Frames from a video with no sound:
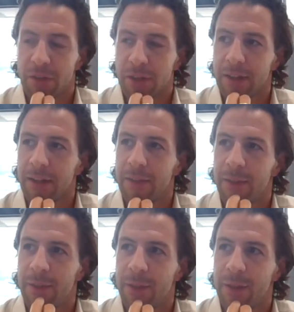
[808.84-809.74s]
so. Like,
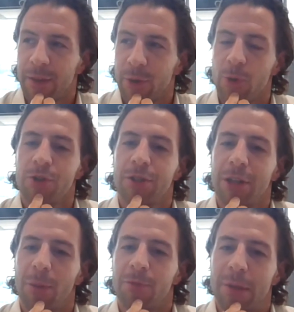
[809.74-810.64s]
the
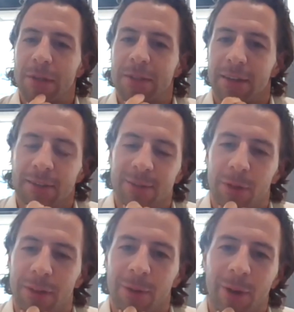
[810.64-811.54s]
cautiously optimistic, to
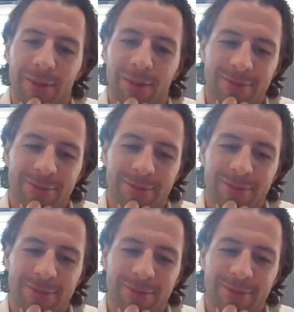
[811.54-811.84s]
put it that way.